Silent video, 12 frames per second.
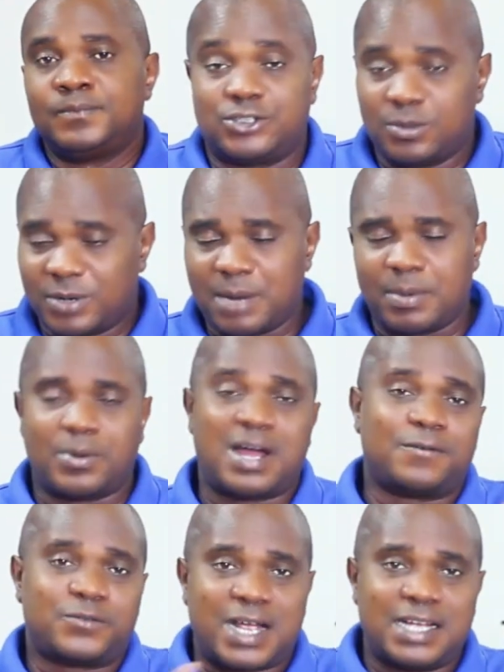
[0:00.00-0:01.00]
some other people
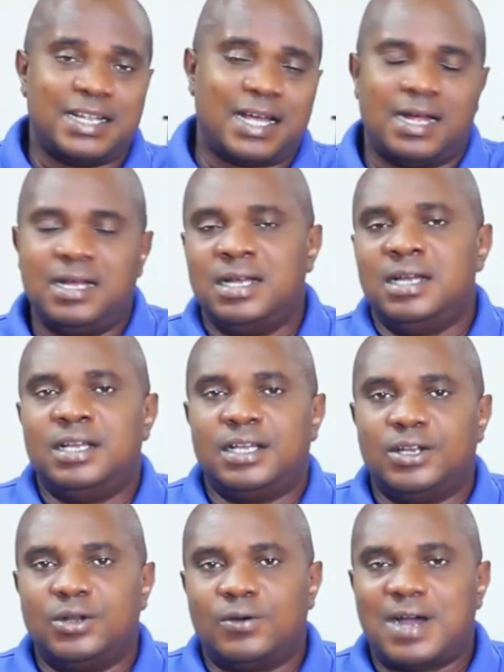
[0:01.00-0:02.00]
have tried their,
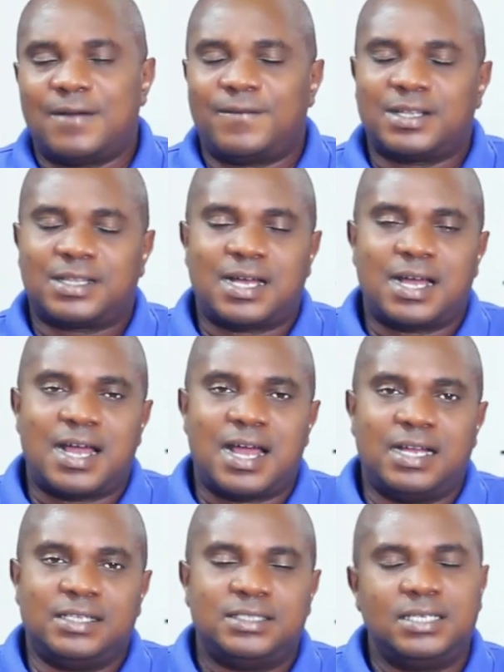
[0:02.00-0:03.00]
you know, avatar,
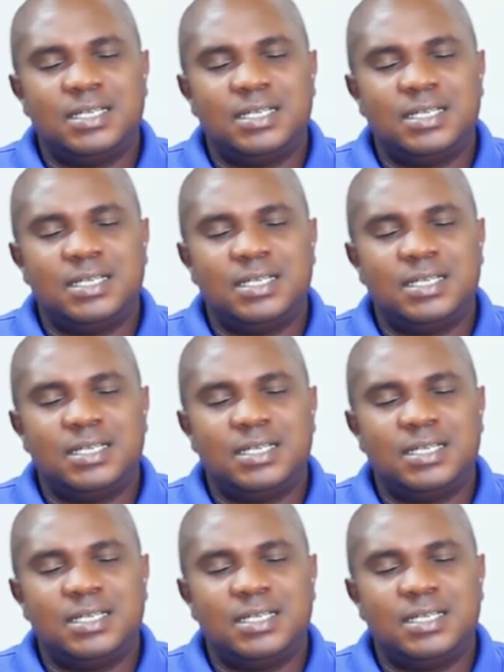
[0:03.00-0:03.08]
and